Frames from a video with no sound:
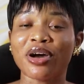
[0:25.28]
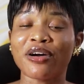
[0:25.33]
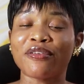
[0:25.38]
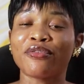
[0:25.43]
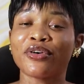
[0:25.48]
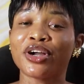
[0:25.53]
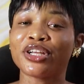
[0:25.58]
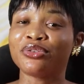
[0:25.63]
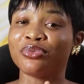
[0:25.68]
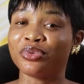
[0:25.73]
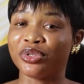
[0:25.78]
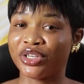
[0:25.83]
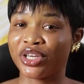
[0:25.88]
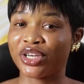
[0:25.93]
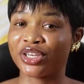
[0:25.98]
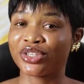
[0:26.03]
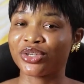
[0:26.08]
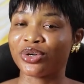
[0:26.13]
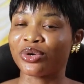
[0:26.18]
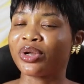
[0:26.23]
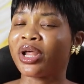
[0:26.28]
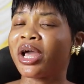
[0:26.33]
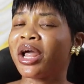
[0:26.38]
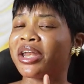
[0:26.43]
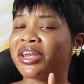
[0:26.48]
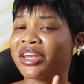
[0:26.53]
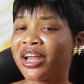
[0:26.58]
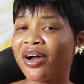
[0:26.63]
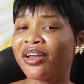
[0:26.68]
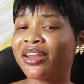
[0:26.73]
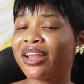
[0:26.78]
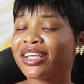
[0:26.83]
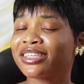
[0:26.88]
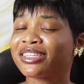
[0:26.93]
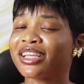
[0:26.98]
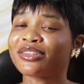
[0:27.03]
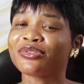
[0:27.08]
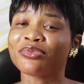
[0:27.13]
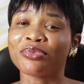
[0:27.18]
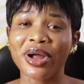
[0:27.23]
to avoid rejection. Now
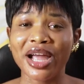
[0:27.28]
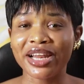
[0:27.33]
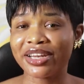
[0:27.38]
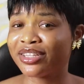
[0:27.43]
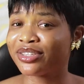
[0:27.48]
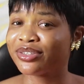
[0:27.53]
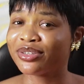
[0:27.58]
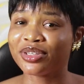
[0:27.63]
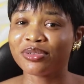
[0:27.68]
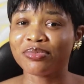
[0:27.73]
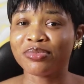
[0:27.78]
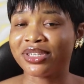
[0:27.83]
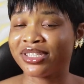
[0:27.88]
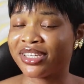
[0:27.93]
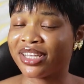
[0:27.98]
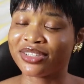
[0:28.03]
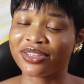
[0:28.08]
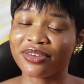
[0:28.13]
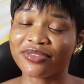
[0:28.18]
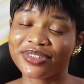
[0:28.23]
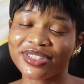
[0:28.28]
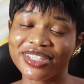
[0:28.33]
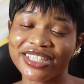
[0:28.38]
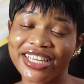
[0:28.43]
let's get right into the business of